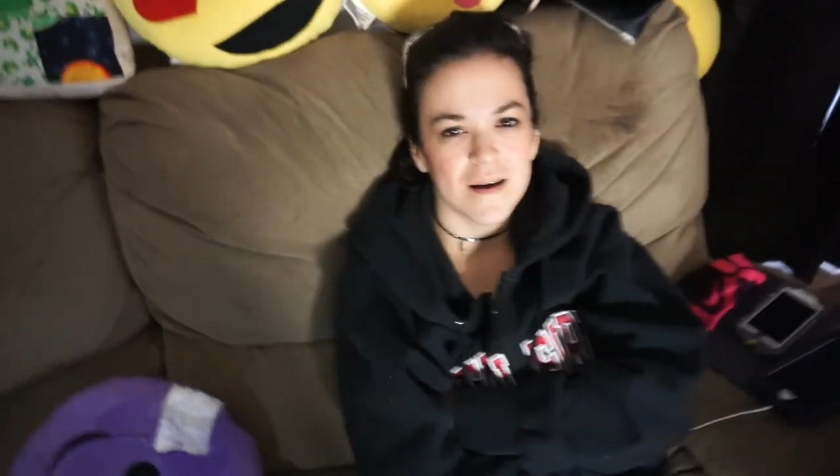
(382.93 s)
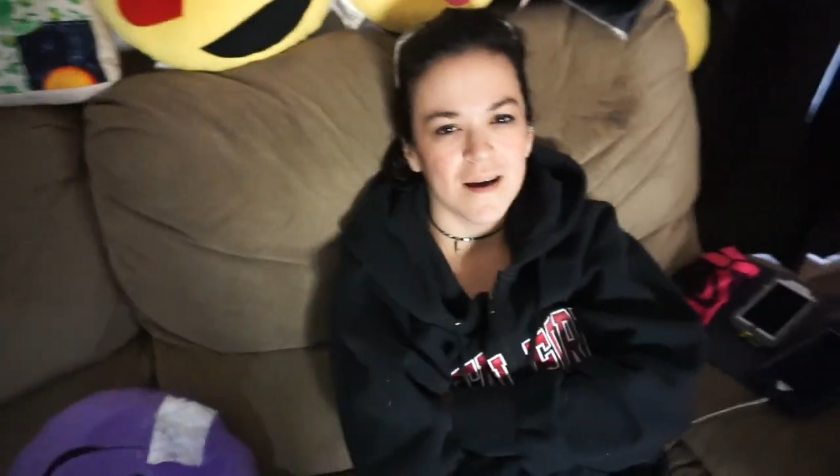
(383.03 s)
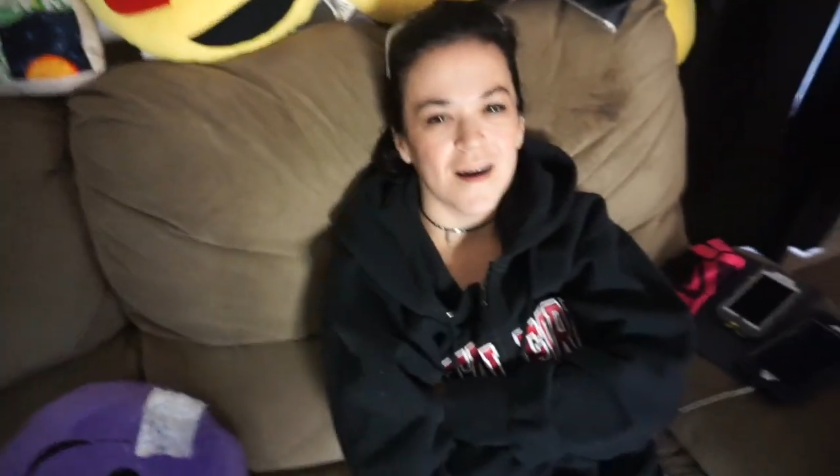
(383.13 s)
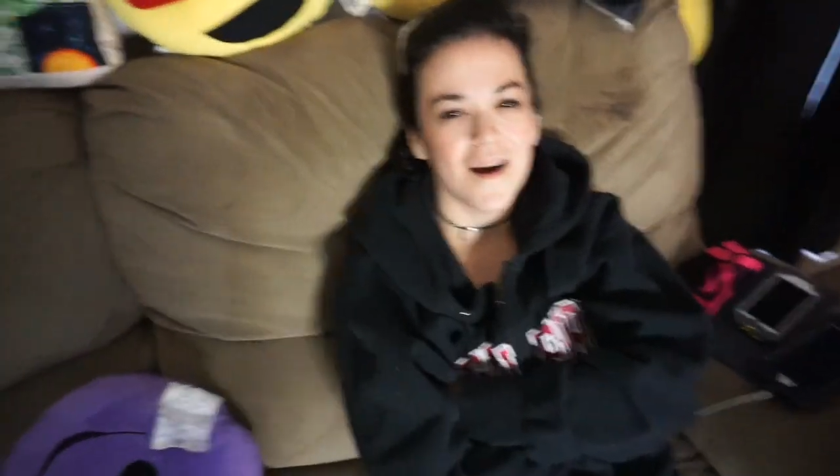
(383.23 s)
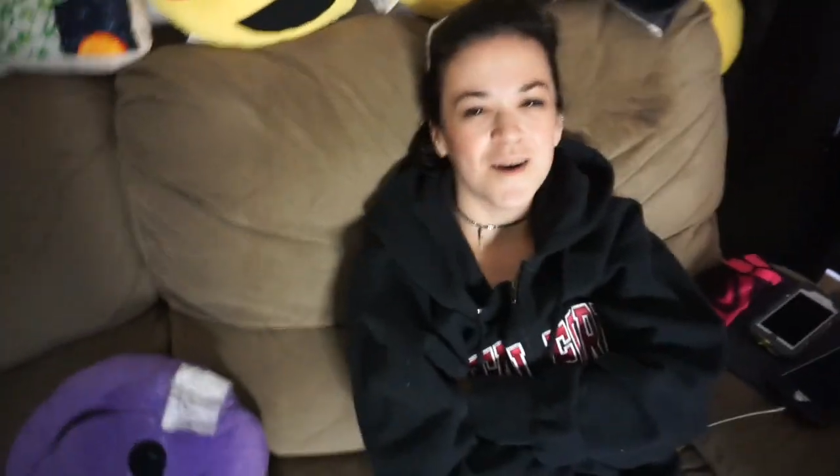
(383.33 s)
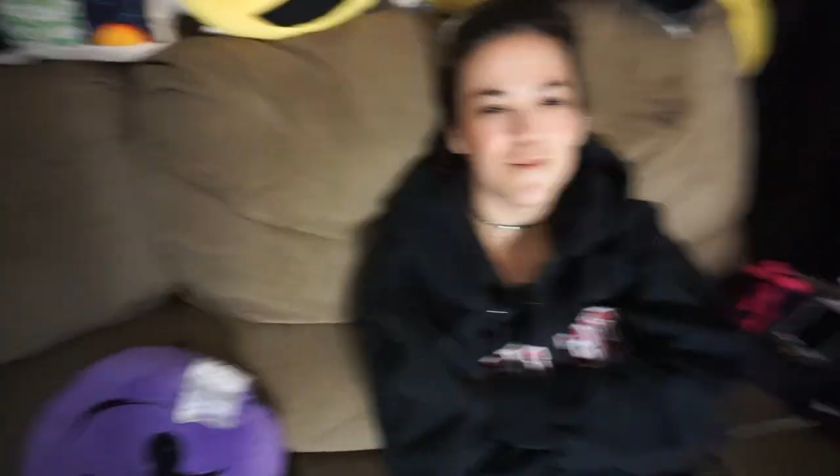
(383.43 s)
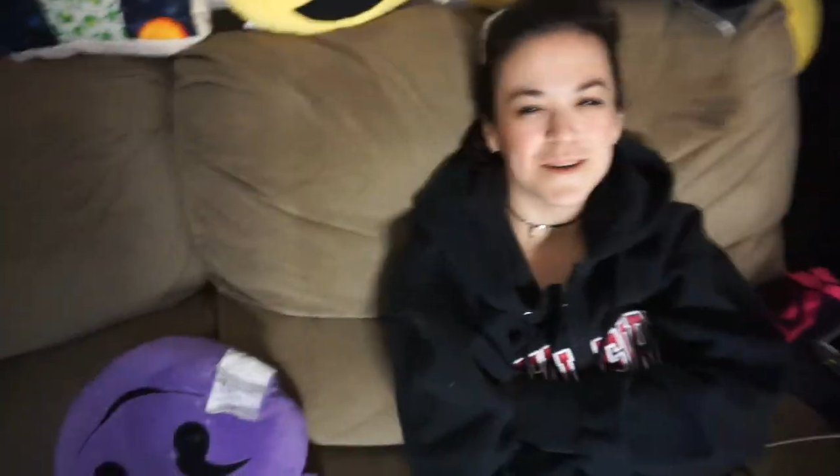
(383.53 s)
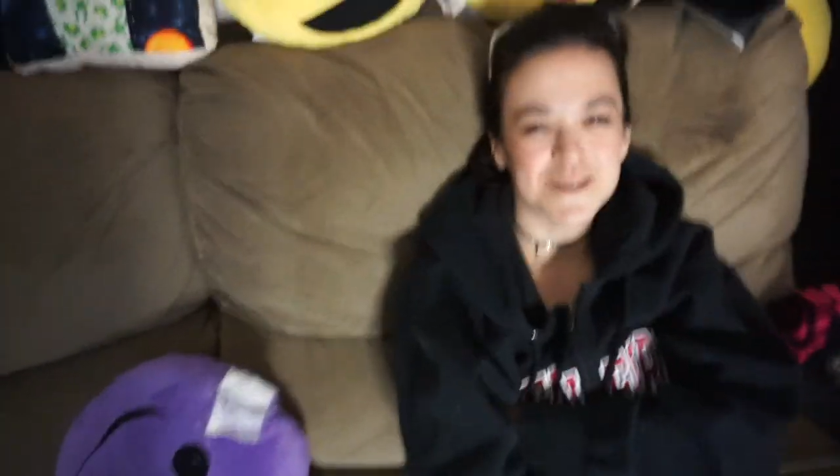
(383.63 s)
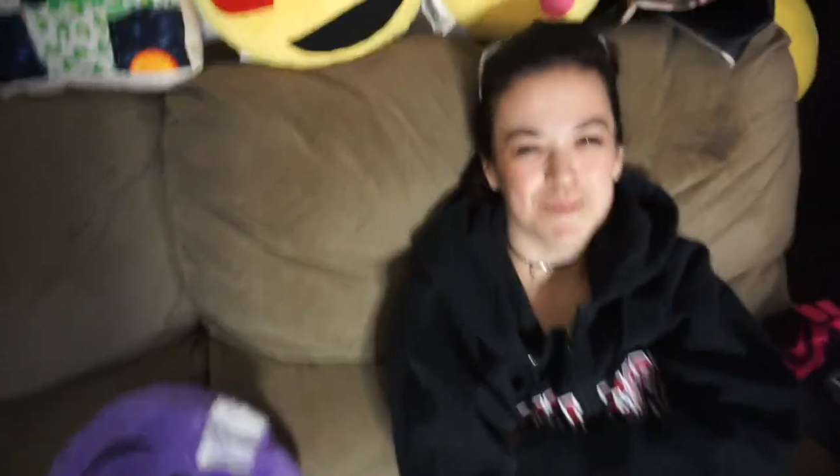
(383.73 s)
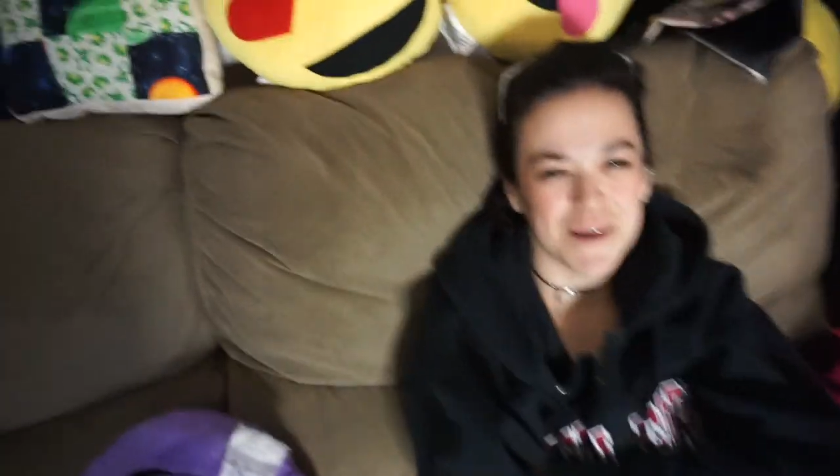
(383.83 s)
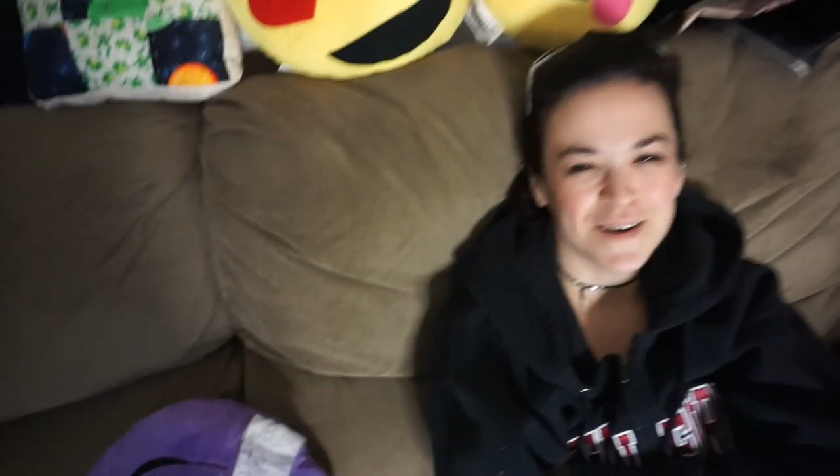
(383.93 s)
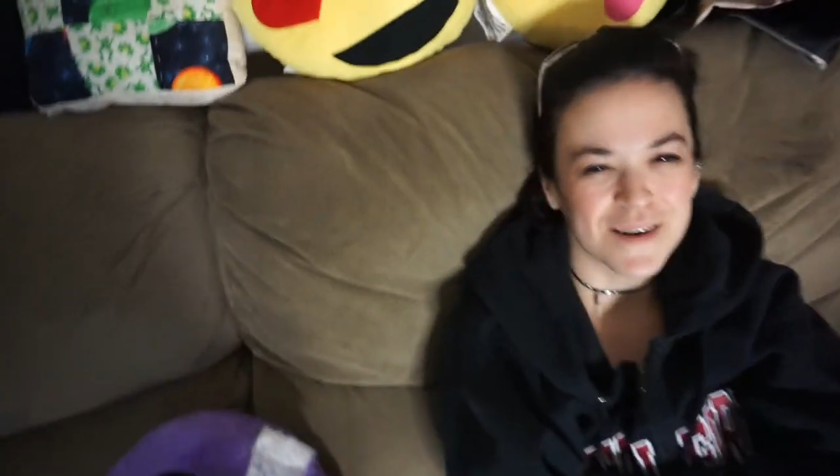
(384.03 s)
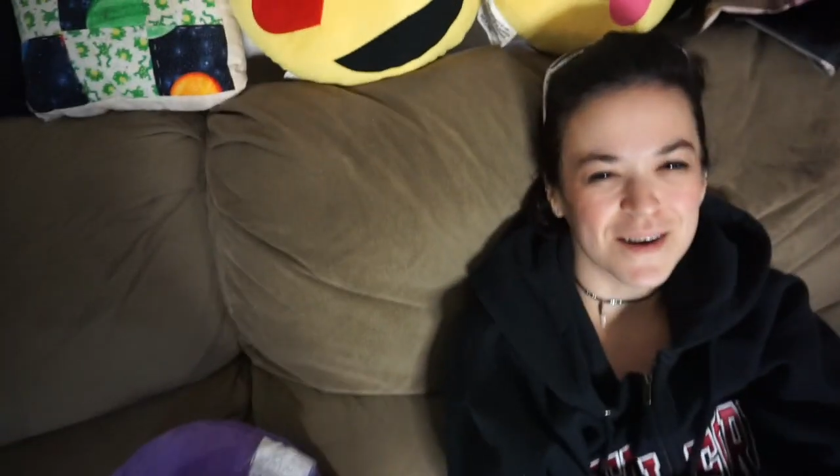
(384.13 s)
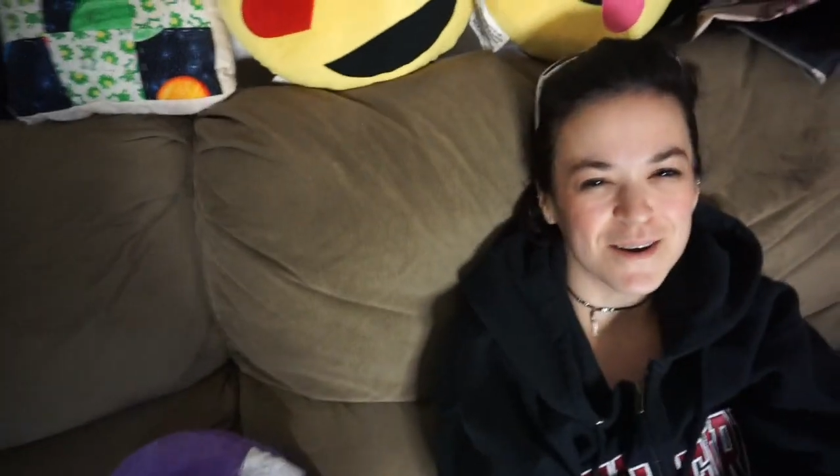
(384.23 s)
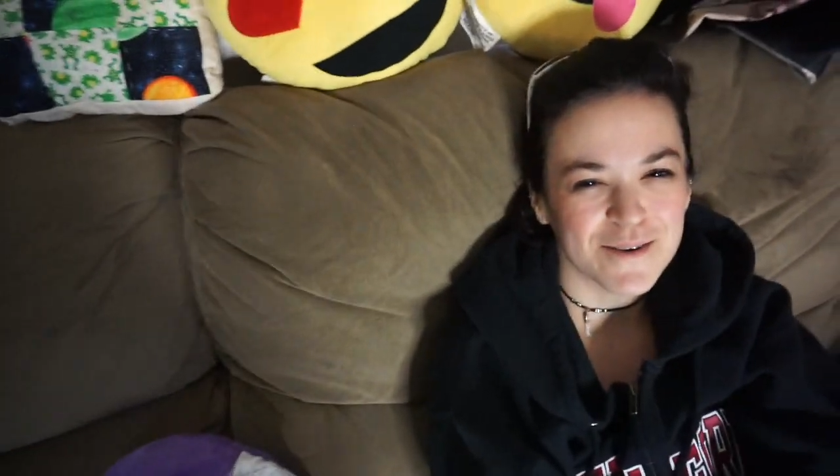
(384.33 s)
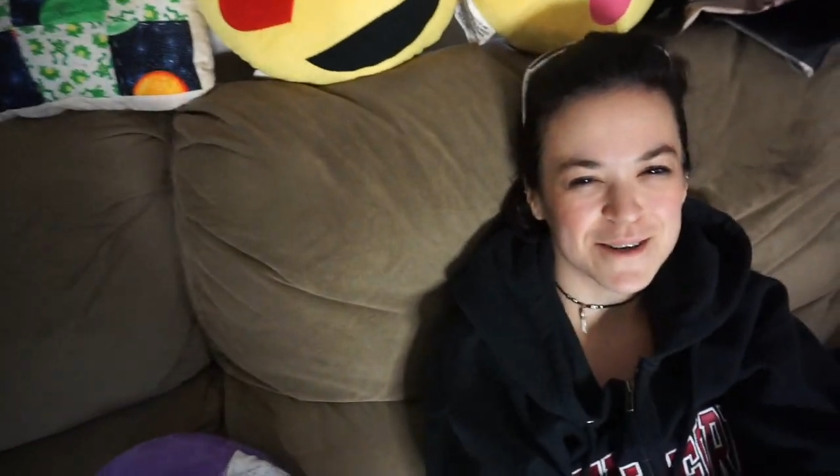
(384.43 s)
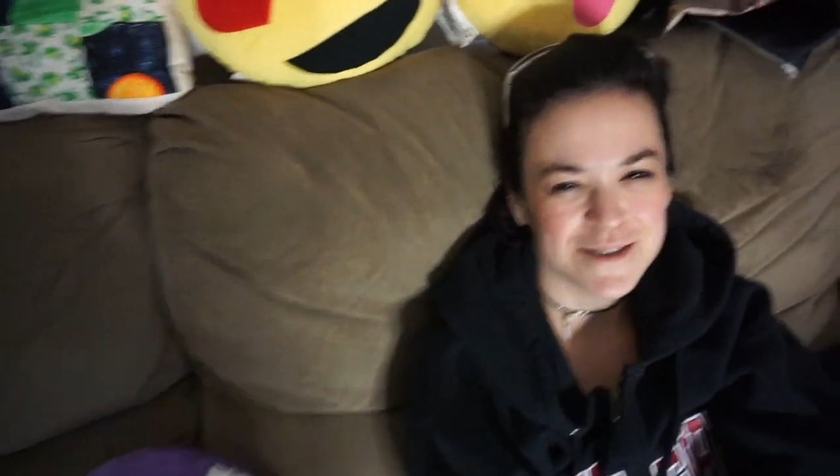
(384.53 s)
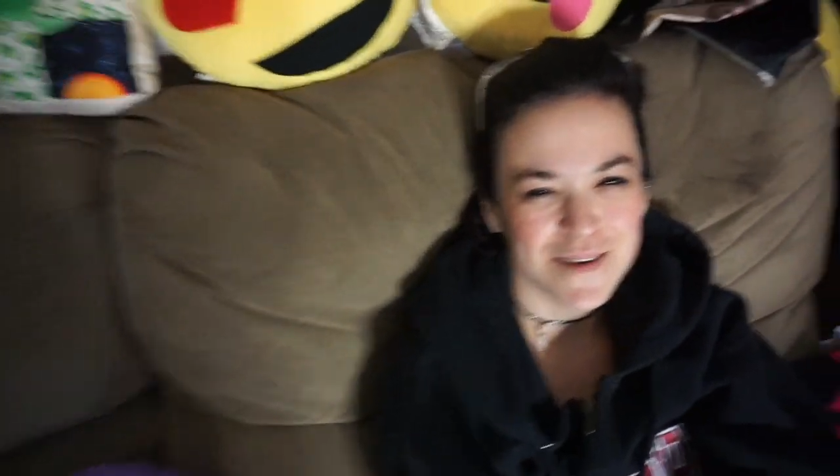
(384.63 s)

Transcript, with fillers: Oh, much better, much